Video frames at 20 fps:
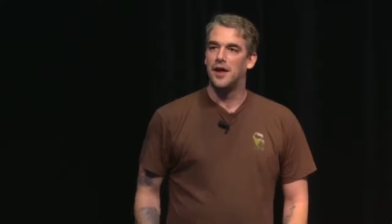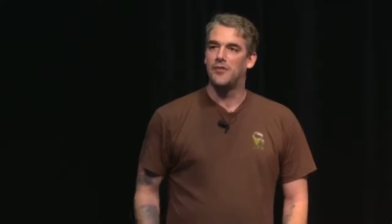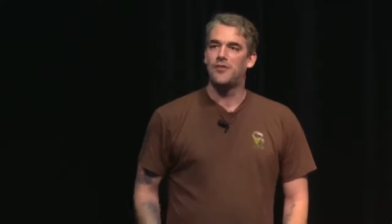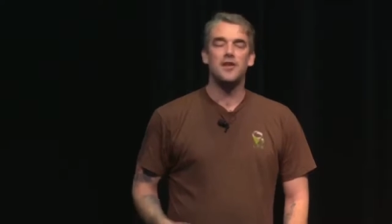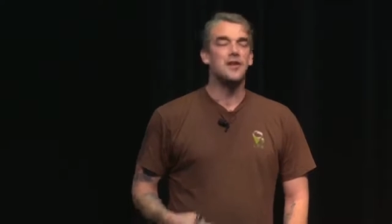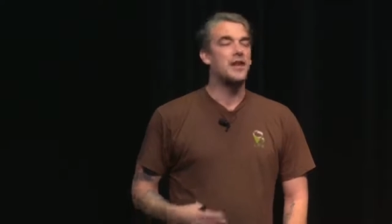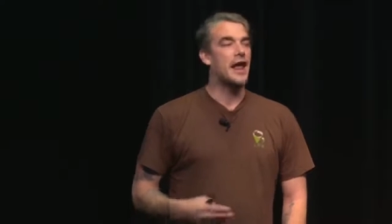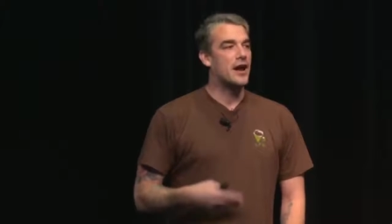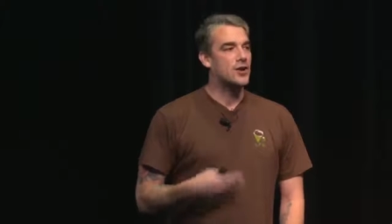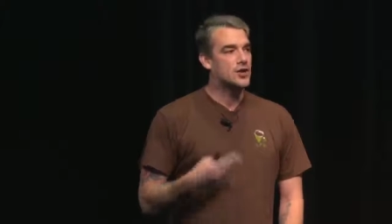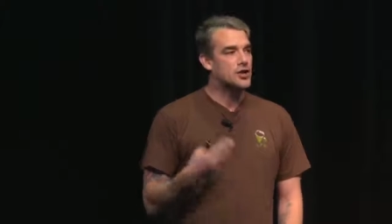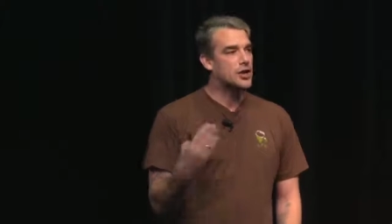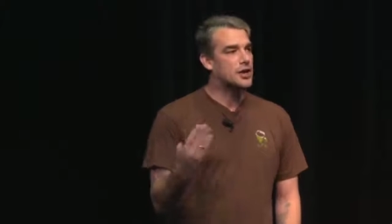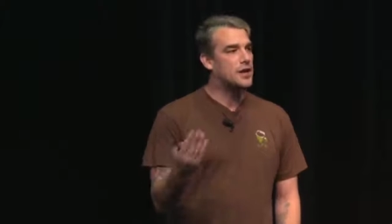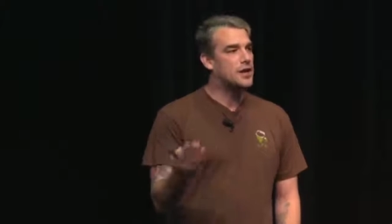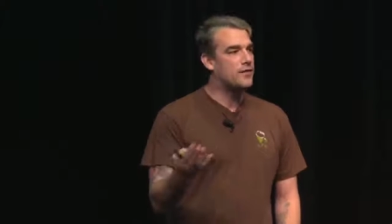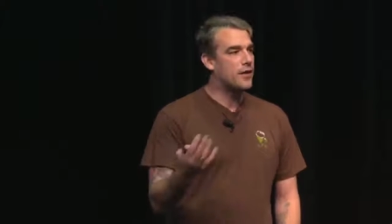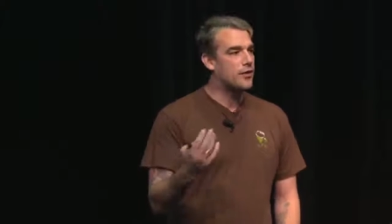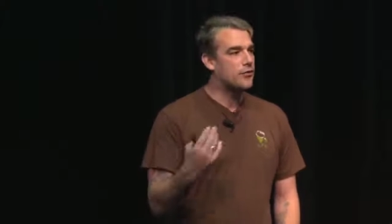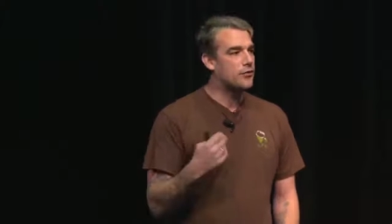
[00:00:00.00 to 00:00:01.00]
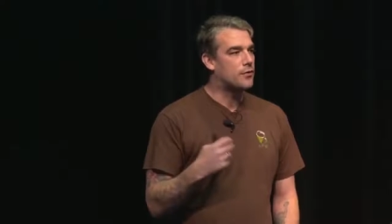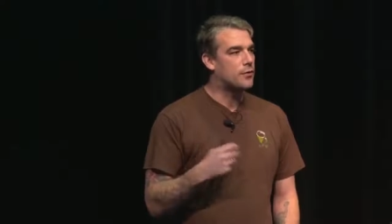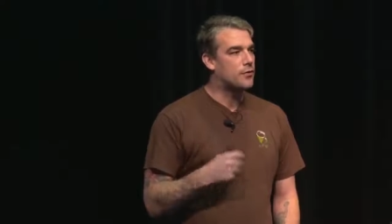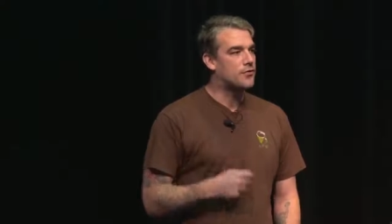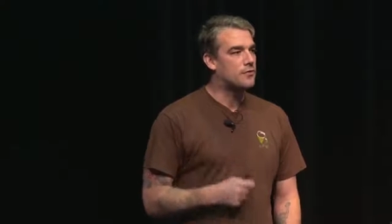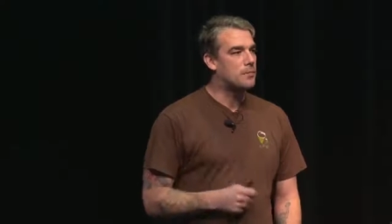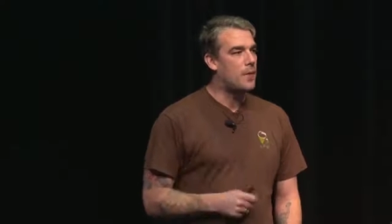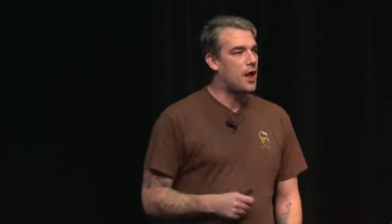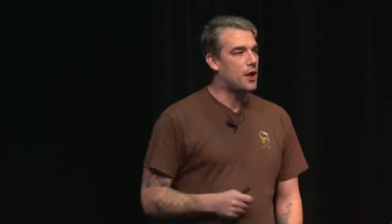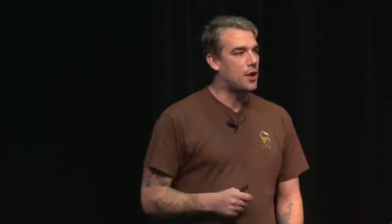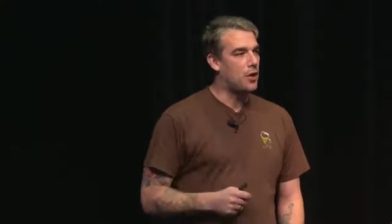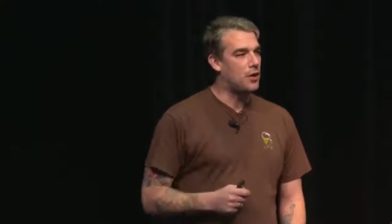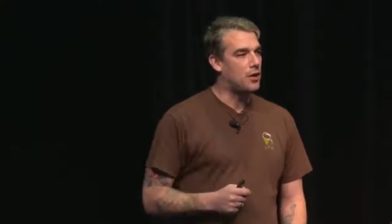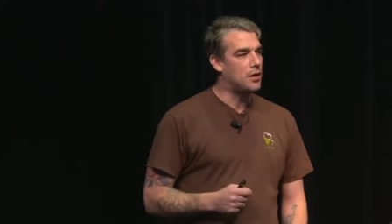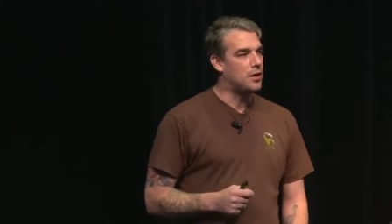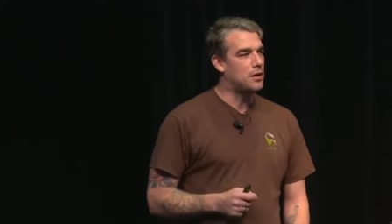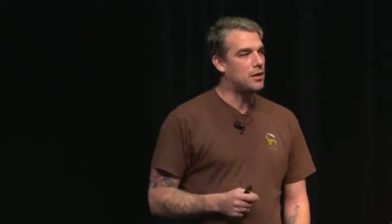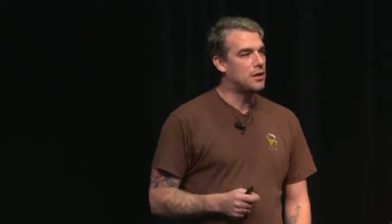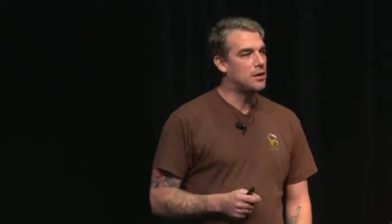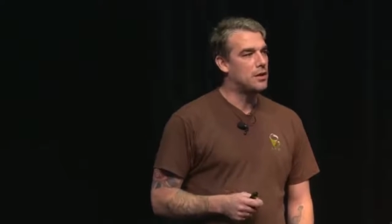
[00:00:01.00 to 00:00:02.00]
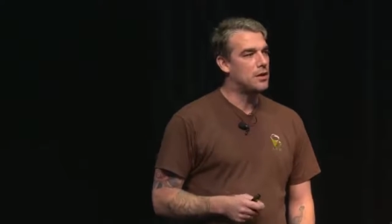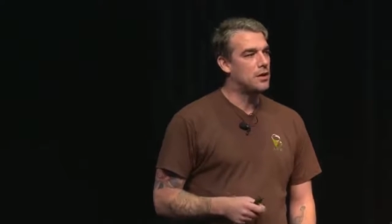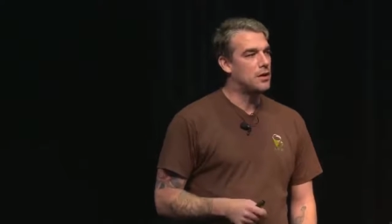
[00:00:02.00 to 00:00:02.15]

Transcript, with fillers: It's a naturally event sourced model.